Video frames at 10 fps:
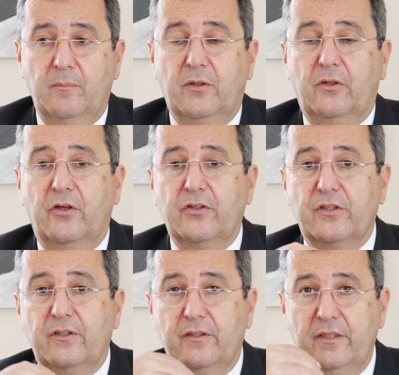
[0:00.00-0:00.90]

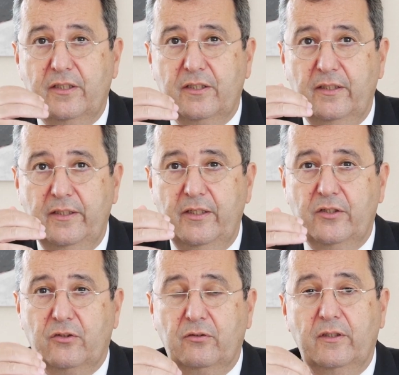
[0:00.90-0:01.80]
because this
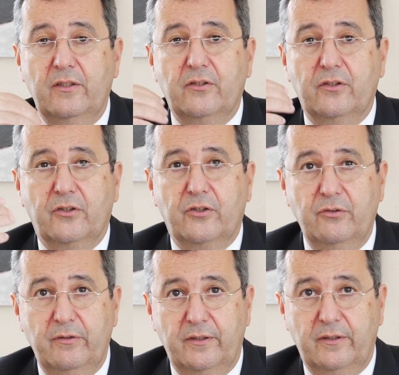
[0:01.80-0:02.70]
leads to
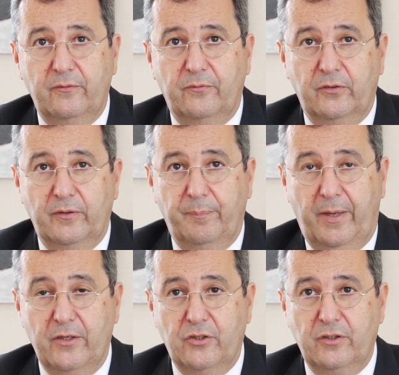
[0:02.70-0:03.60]
insecurity for the
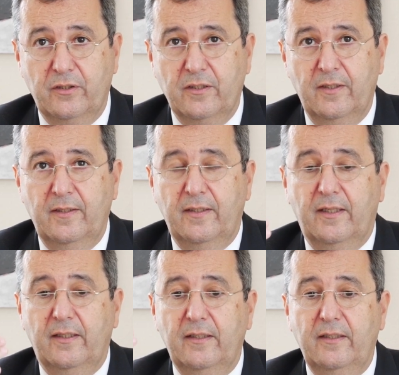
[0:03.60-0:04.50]
patients
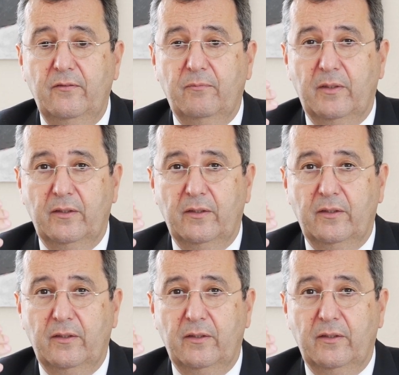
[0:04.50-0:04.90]
and even